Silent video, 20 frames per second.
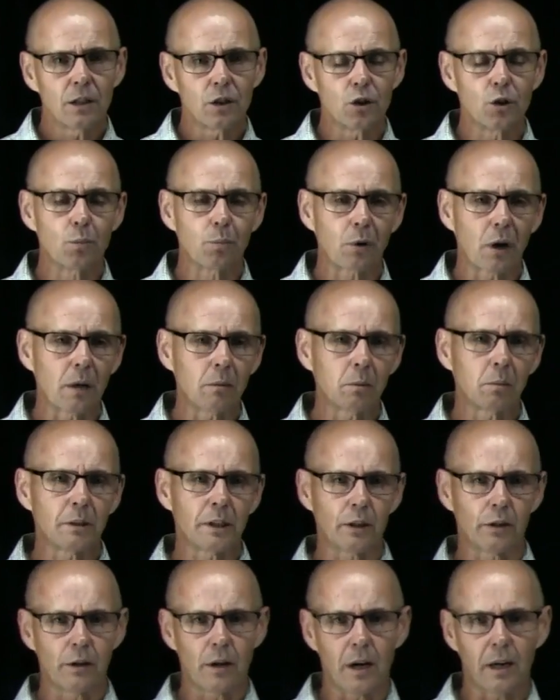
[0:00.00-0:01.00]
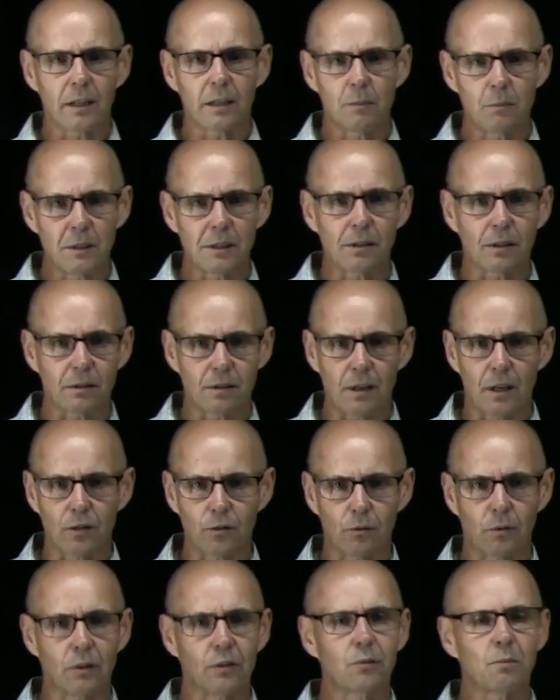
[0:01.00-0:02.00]
you probably are not going to be
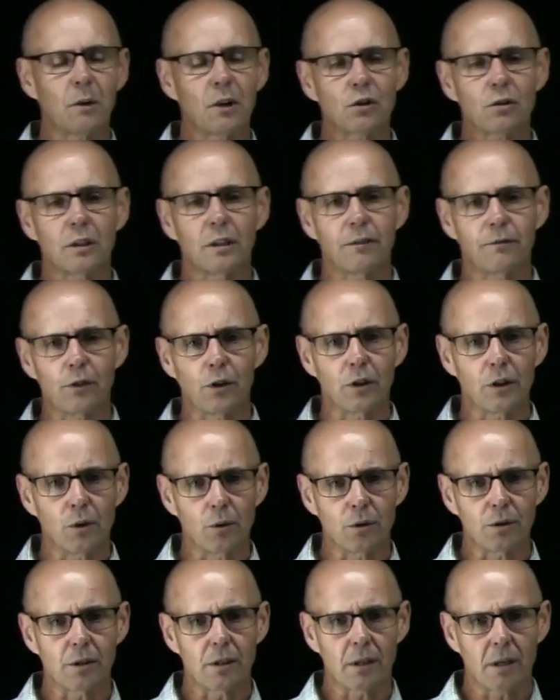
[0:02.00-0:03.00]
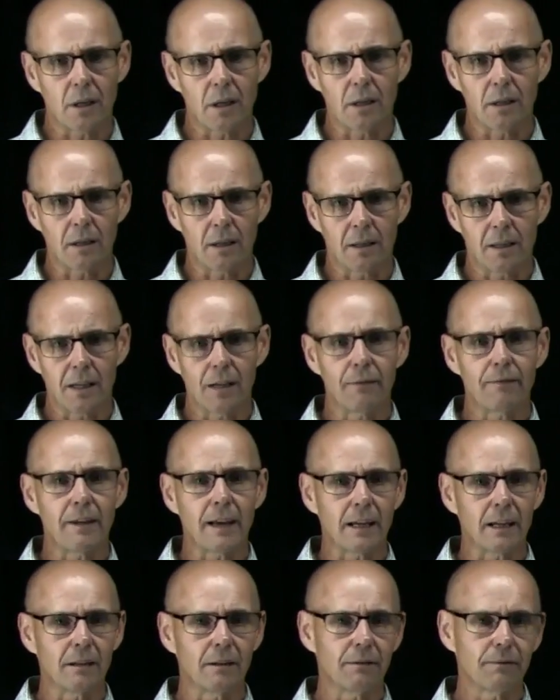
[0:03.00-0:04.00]
successful, especially if you're using an
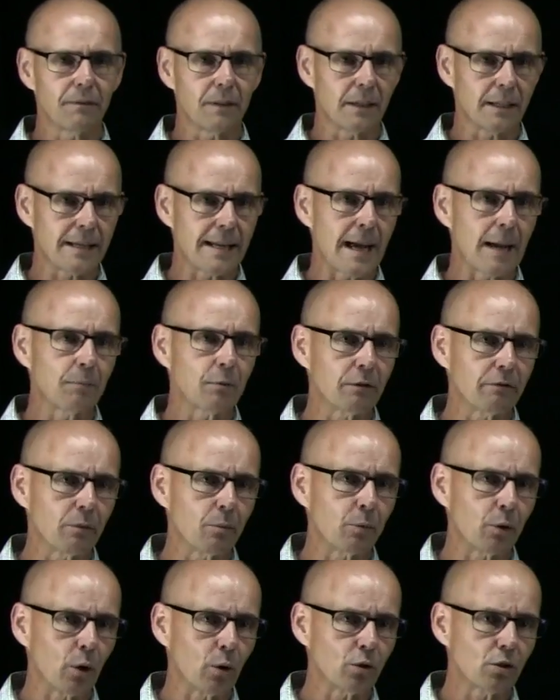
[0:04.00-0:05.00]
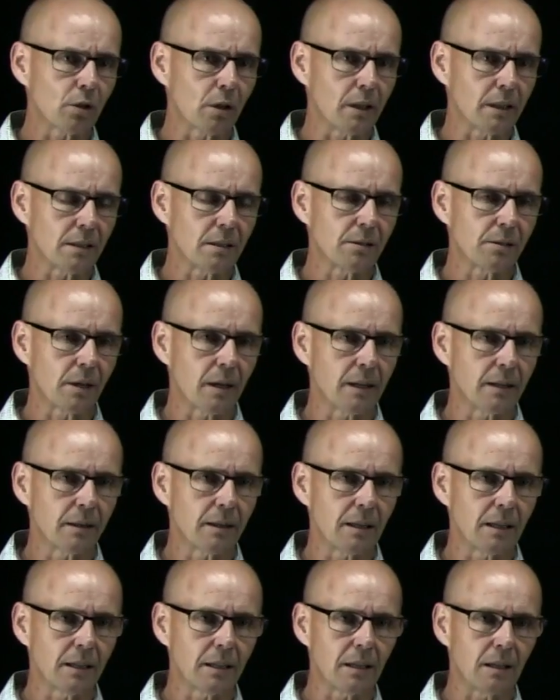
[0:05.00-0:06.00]
innovative and adaptive approach like design
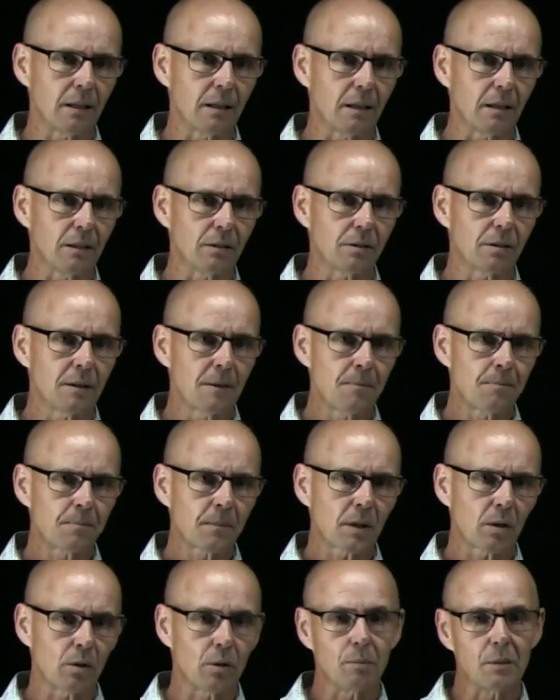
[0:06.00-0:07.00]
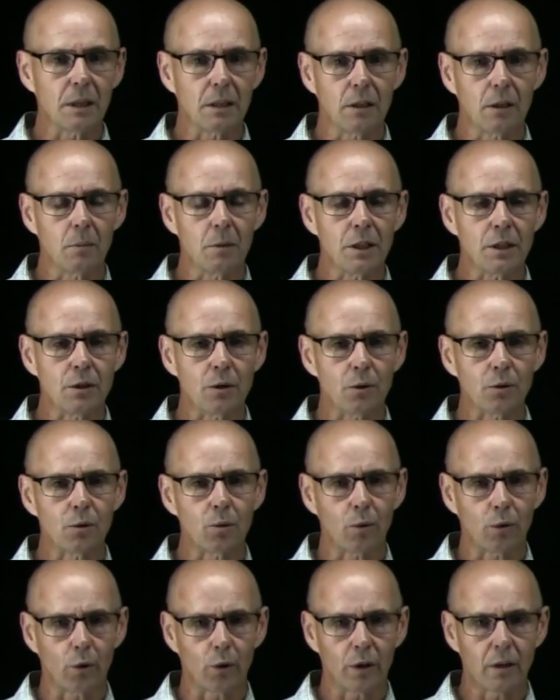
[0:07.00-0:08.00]
thinking that is going to be a little bit new
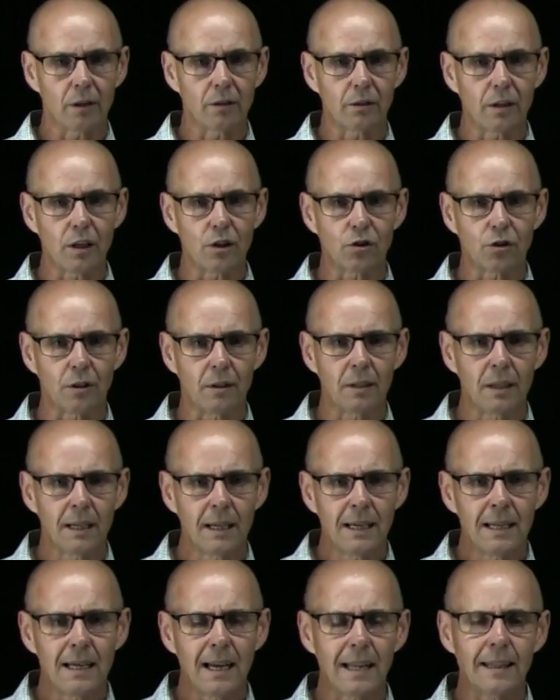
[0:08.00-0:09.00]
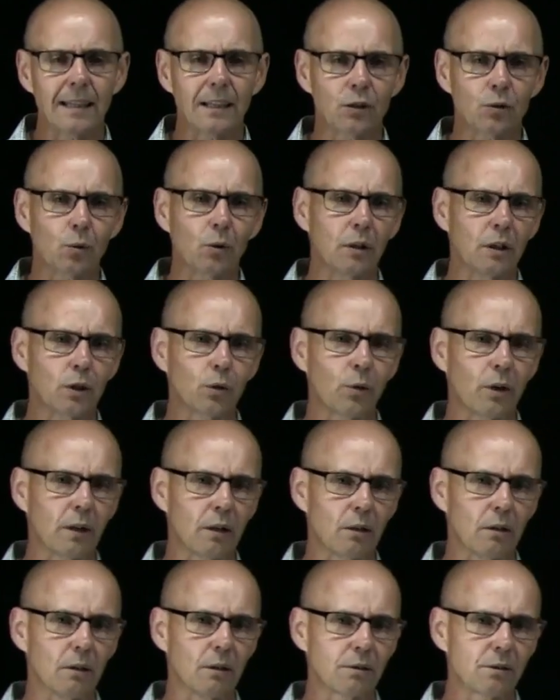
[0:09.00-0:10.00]
to an organization. I think it's really
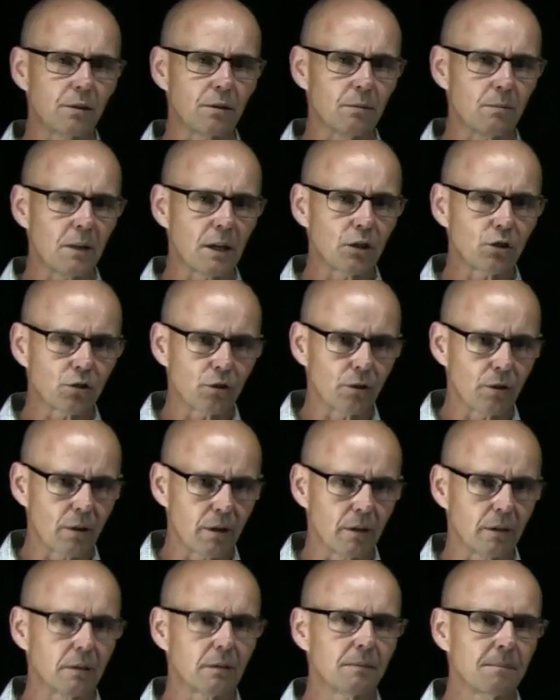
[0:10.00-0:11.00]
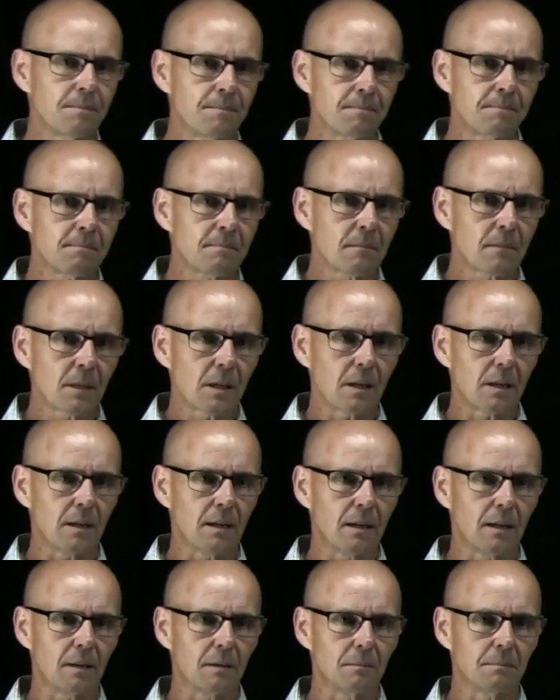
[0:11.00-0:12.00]
critical to make sure that
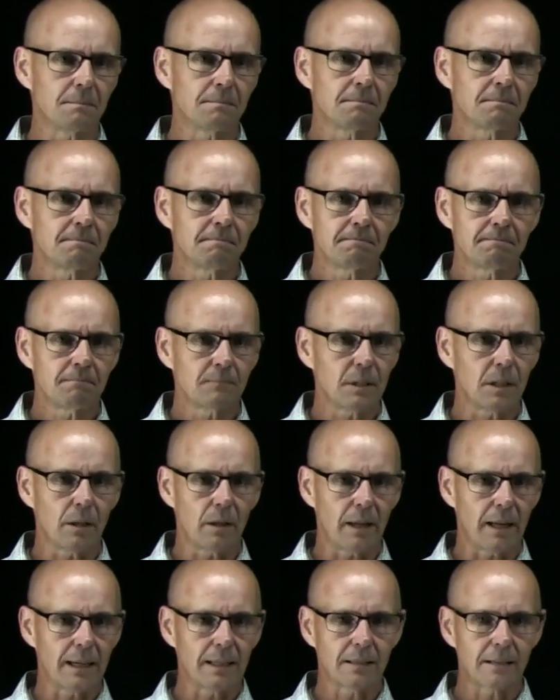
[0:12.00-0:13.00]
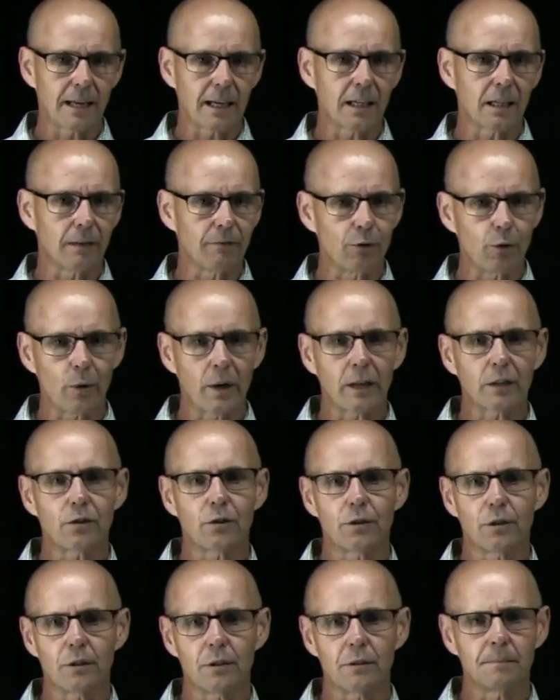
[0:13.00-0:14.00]
that executive
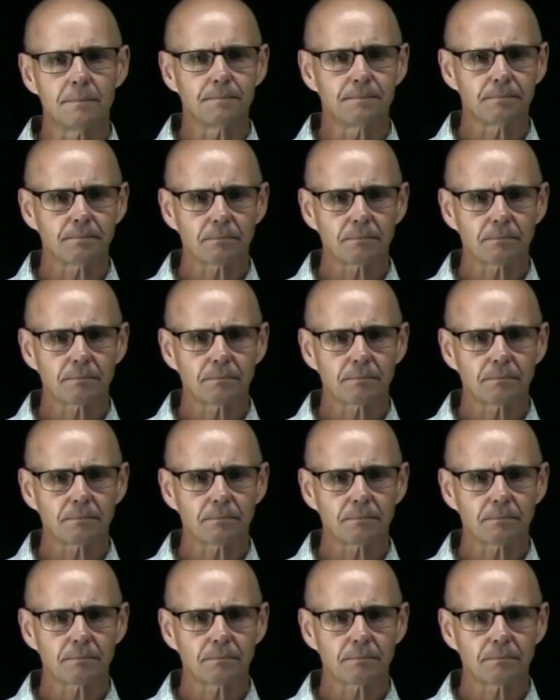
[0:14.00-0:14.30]
director,